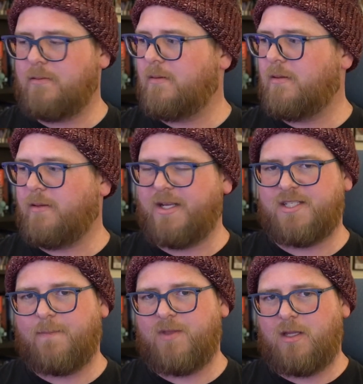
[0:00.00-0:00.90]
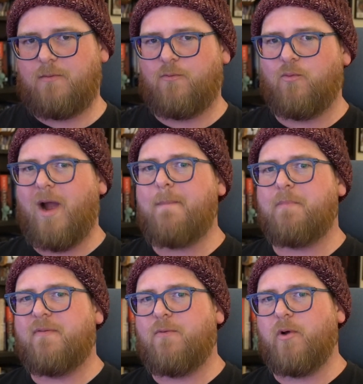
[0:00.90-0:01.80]
like something right
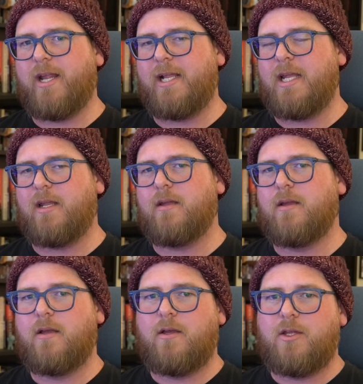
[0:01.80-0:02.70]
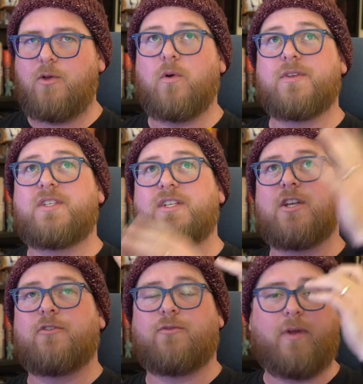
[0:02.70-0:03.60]
before hitting your
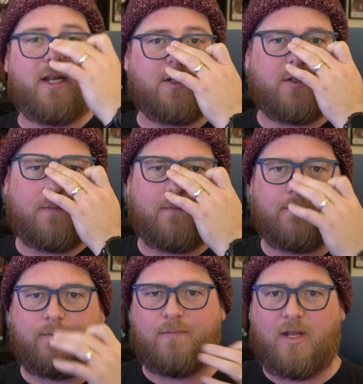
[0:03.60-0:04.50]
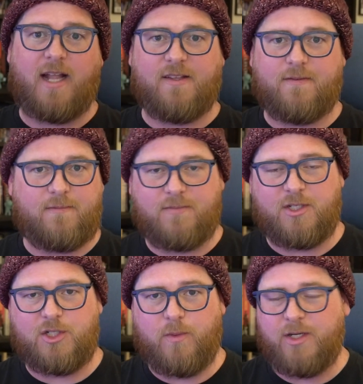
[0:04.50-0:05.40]
600 range kind of
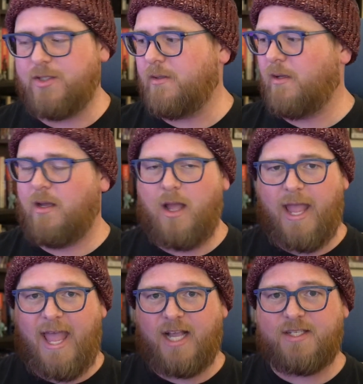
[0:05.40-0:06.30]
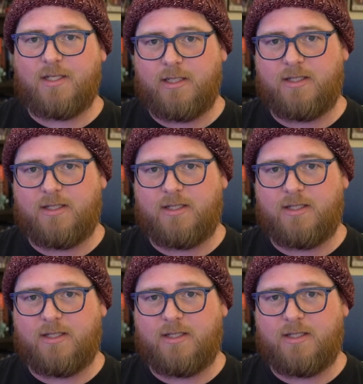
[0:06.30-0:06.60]
situation. Excellent